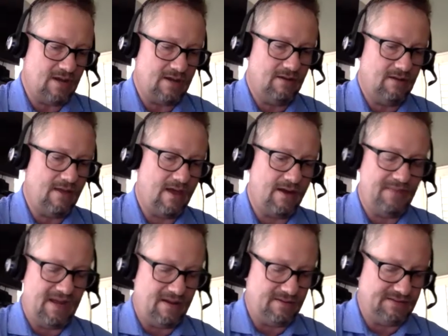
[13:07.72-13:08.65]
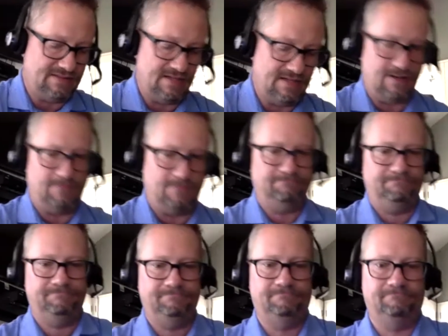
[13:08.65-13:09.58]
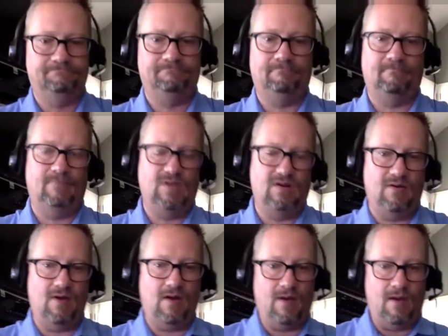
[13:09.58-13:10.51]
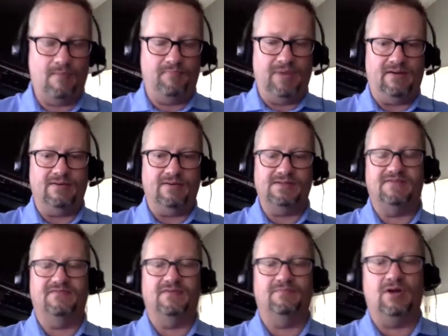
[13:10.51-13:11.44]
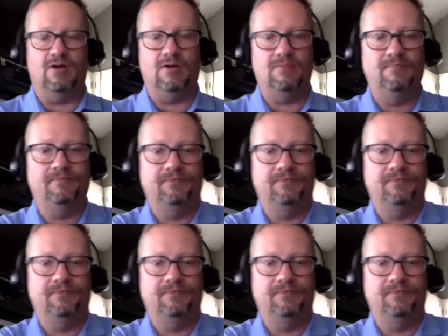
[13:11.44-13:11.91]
a lot about you know, appearance of the ball,